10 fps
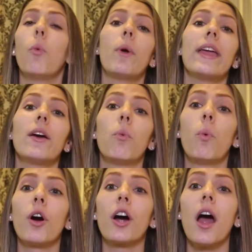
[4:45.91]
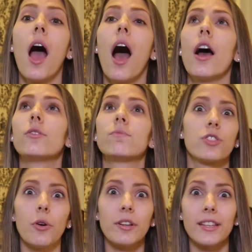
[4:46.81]
We were
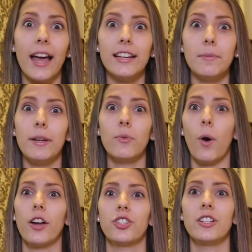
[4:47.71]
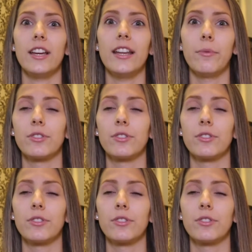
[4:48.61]
so excited to be in Washington.